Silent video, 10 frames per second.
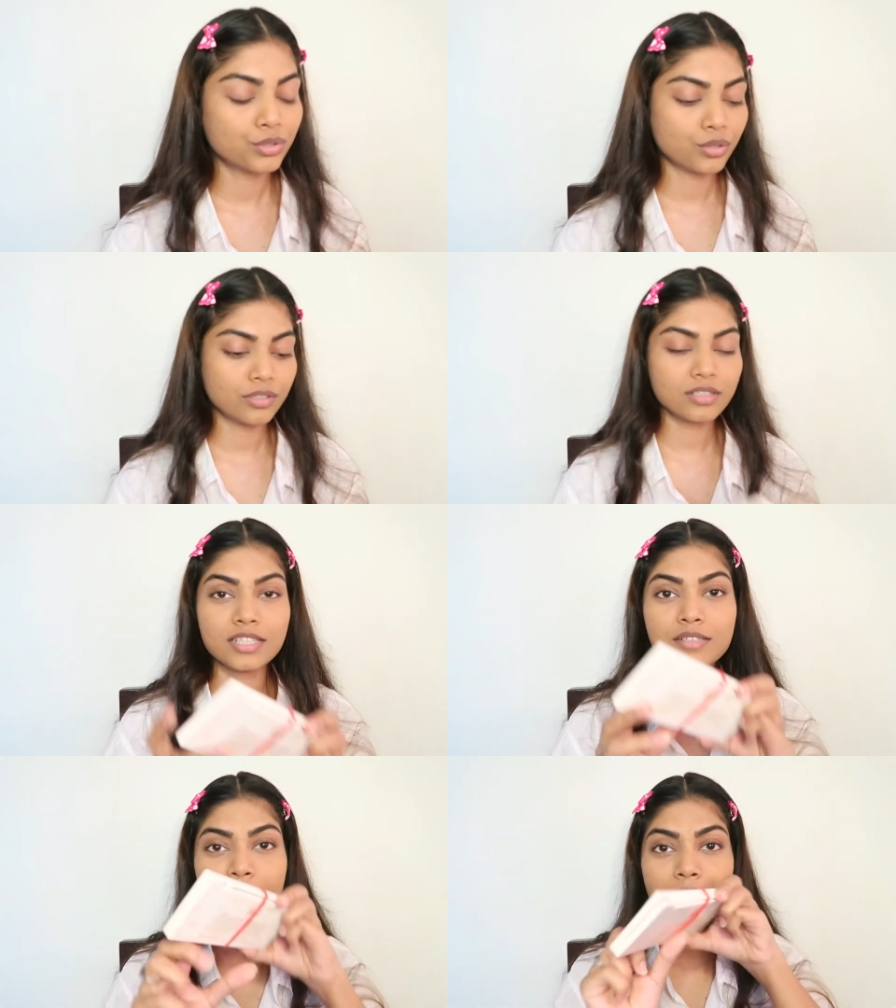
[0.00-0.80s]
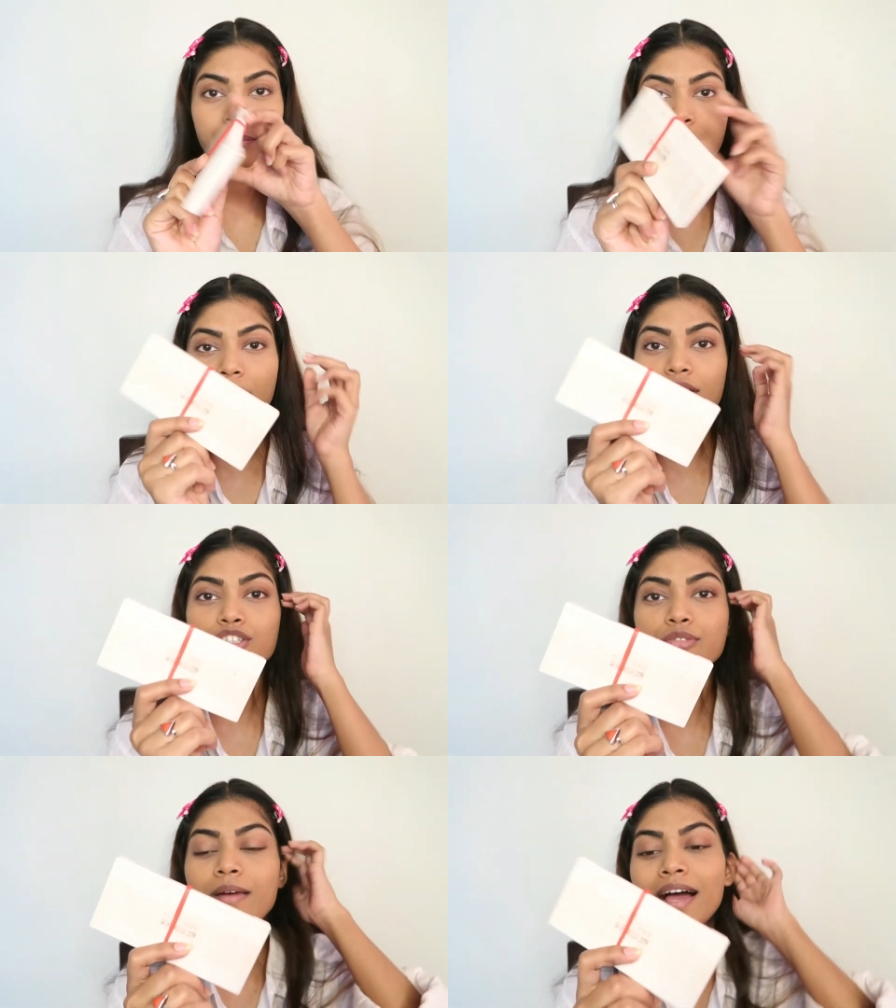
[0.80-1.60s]
So this is my
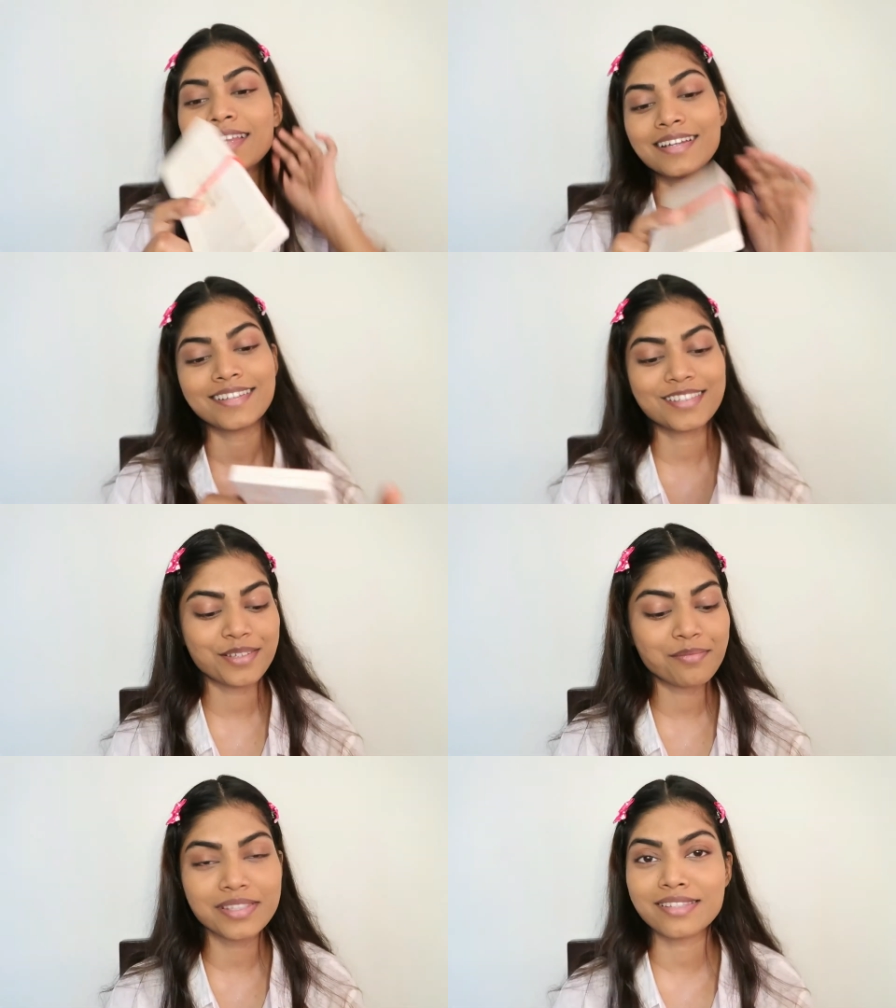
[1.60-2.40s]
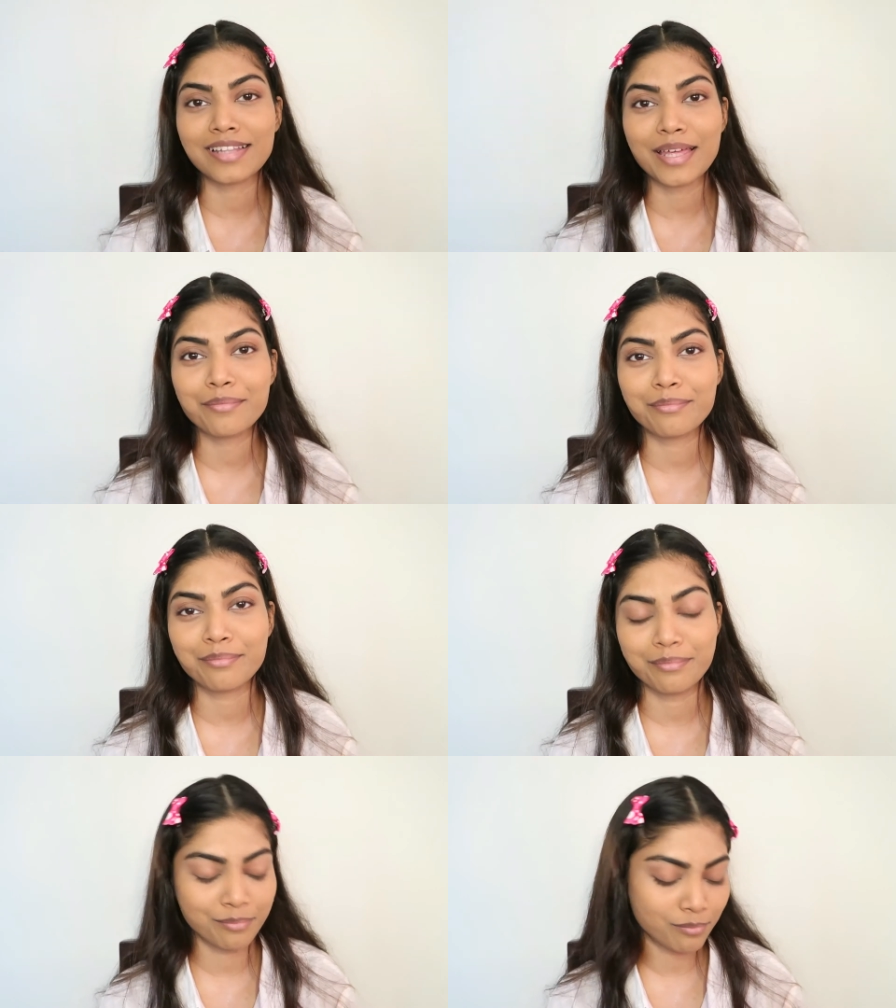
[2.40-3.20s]
blush palette. It's a muscular
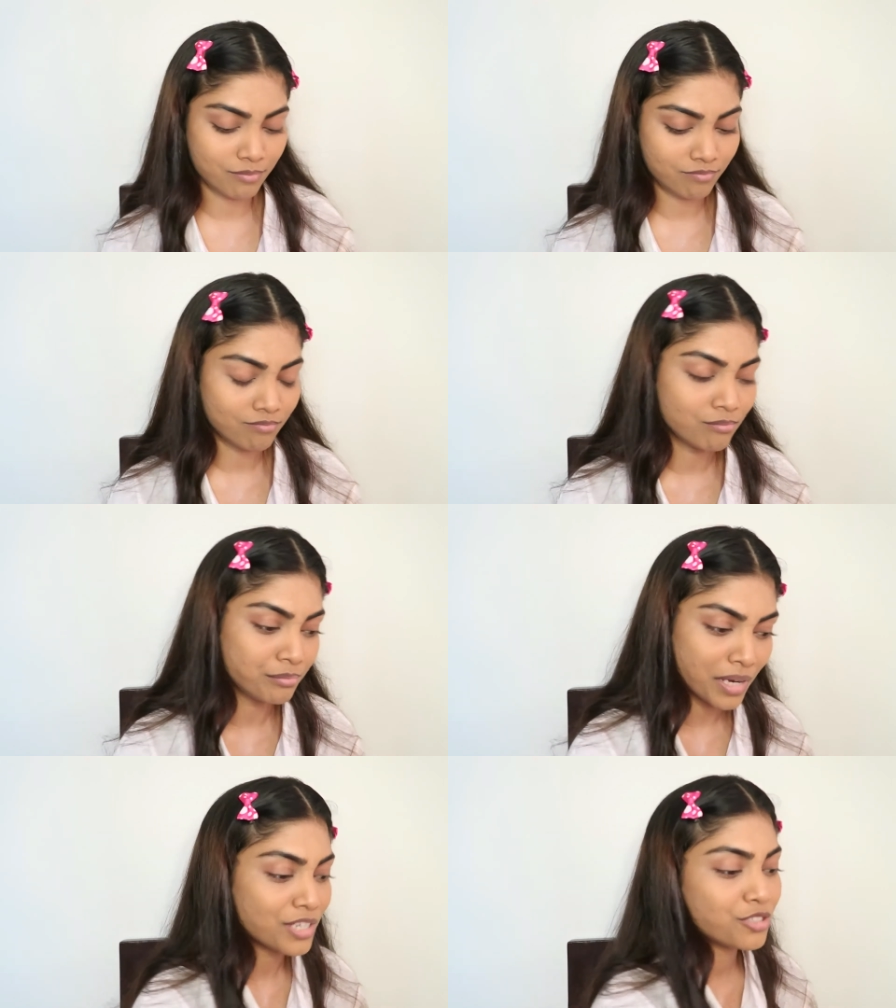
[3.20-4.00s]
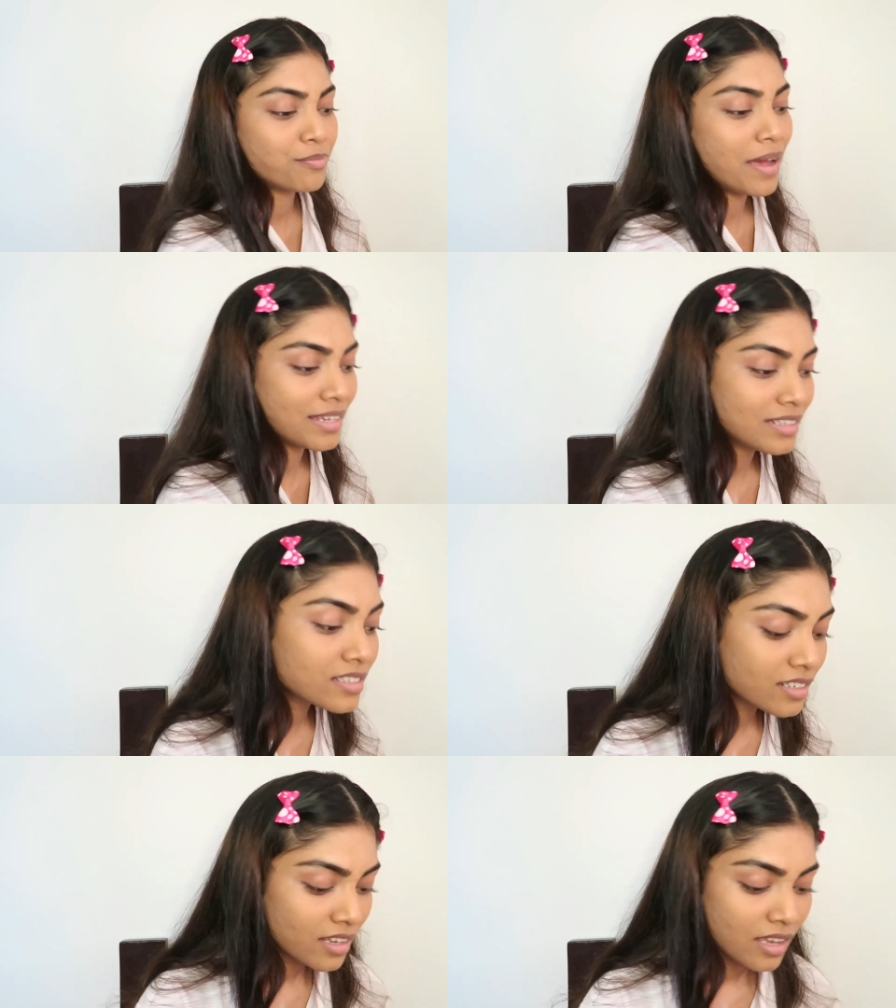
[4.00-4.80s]
blush
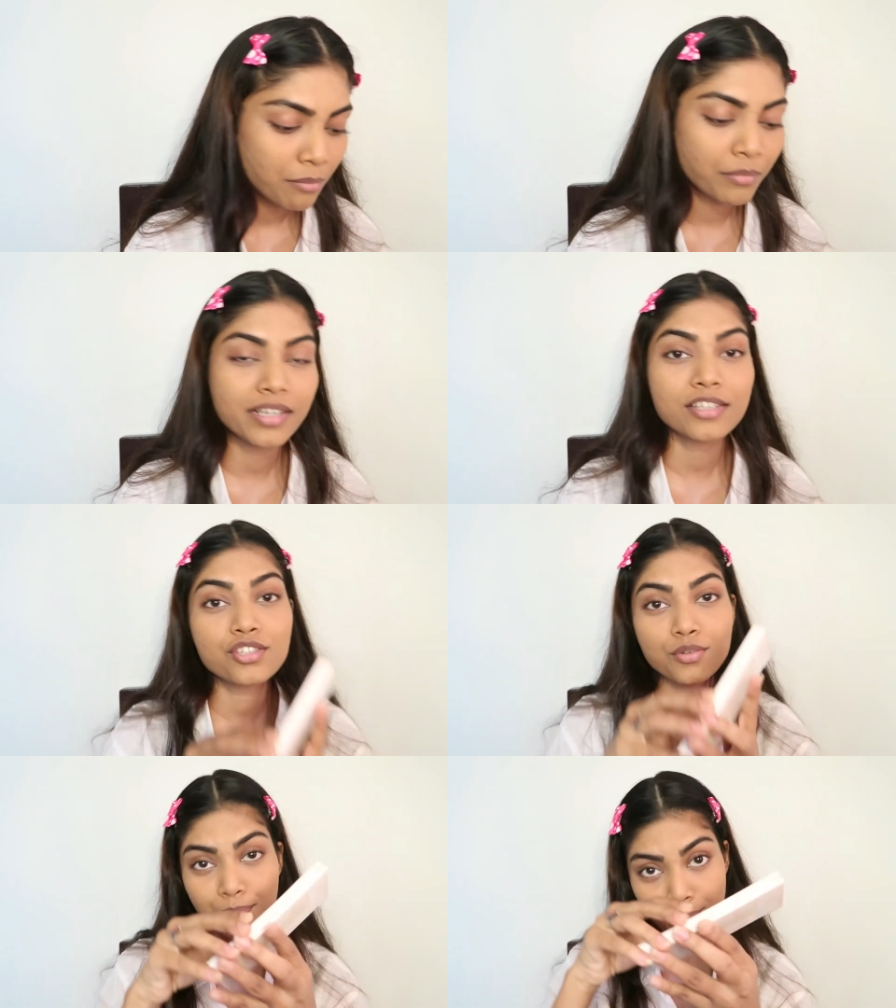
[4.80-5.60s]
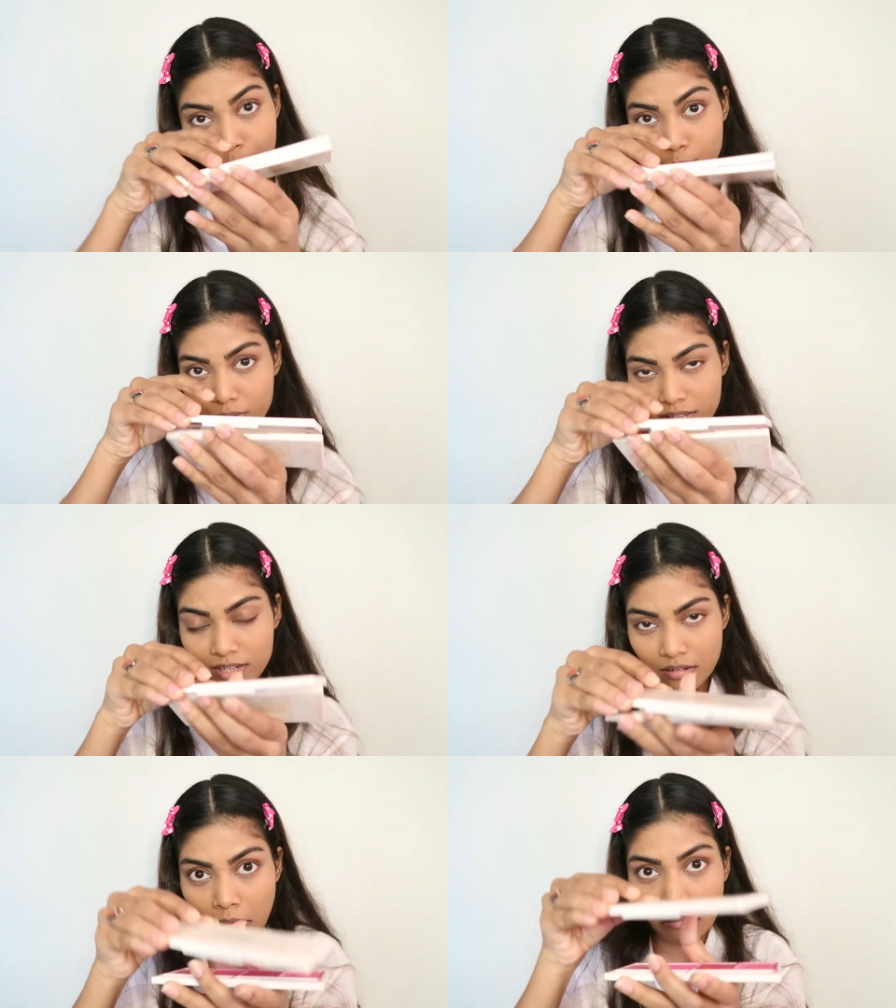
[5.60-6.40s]
palette, but it's broken.